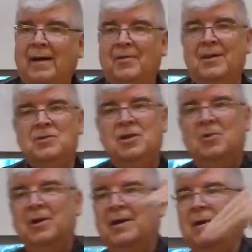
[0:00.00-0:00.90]
the
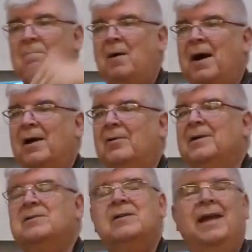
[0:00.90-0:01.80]
Assyrian Empire
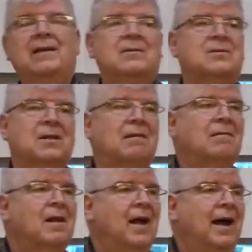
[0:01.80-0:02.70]
is, is
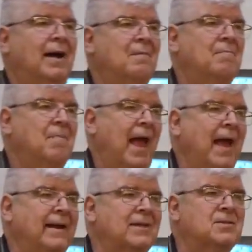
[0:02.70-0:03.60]
uh, uh,
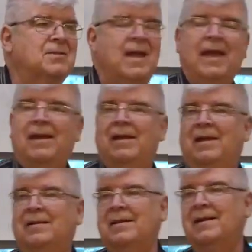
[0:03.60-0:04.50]
had its
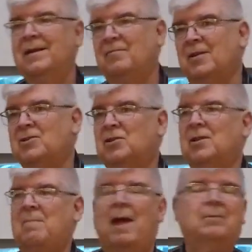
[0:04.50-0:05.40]
day, and then eventually
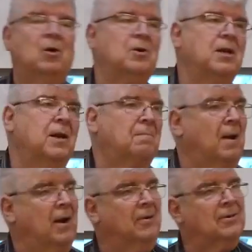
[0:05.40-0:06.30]
the Babylonian
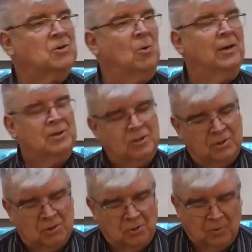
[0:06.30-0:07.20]
Empire is going
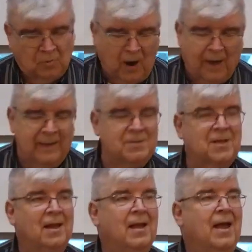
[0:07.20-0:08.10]
to, to arise.
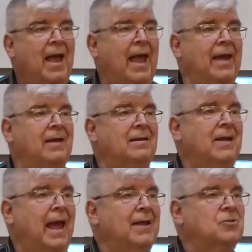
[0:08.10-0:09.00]

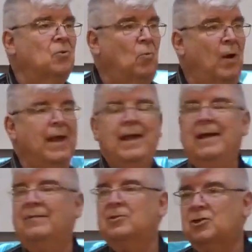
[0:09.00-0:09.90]
And as a way
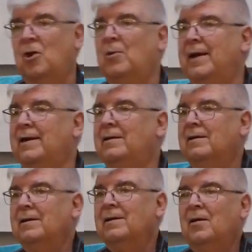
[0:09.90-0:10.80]
of showing
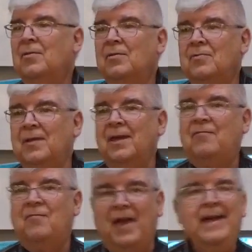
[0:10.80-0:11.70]

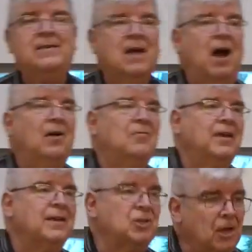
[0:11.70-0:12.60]
the fate of
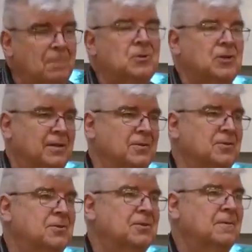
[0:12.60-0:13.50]
the
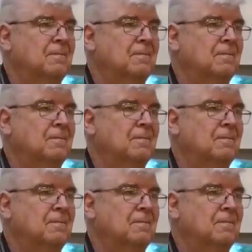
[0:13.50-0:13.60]
Egyptians,